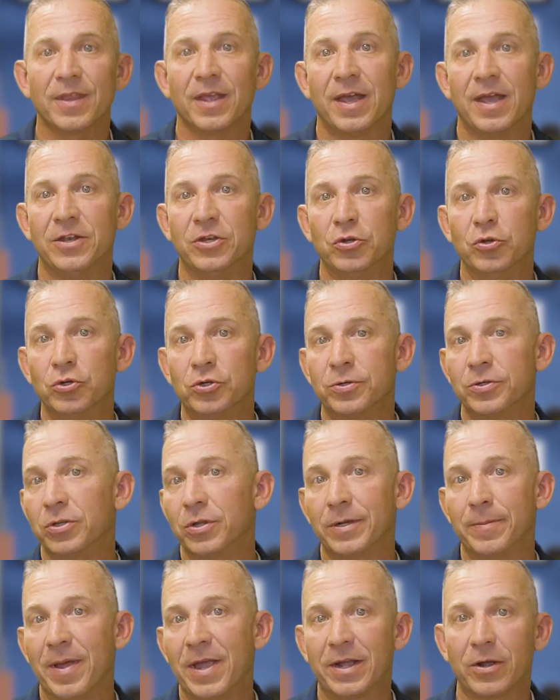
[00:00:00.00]
and you
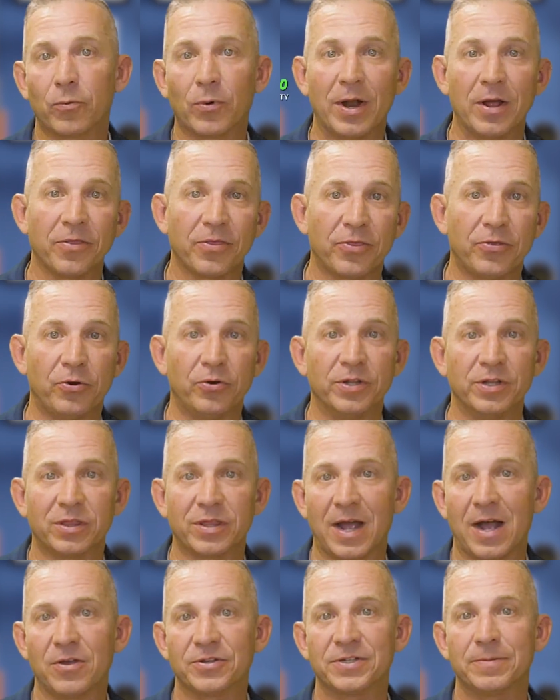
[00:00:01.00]
usually make around
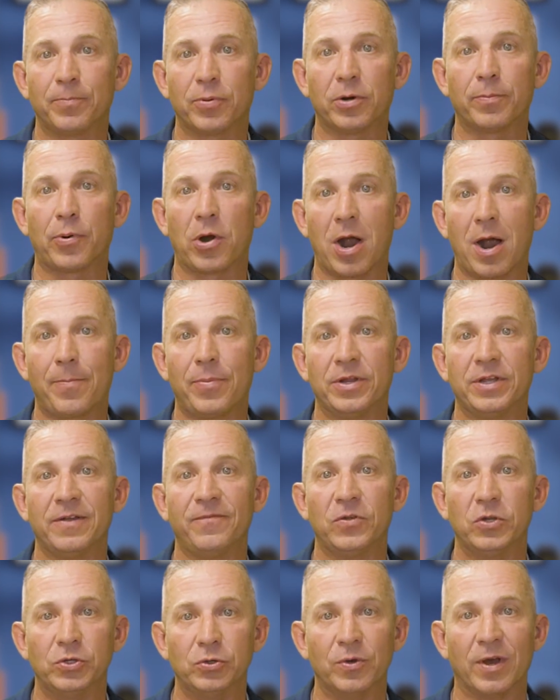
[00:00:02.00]
$30,000 per property
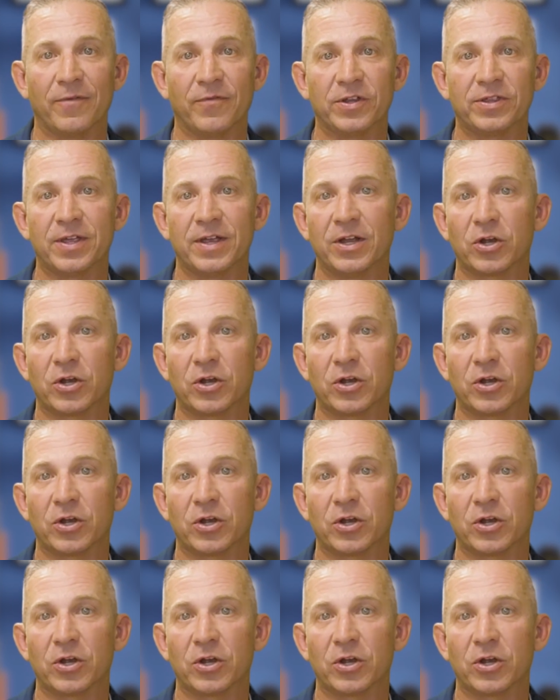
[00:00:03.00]
if you do everything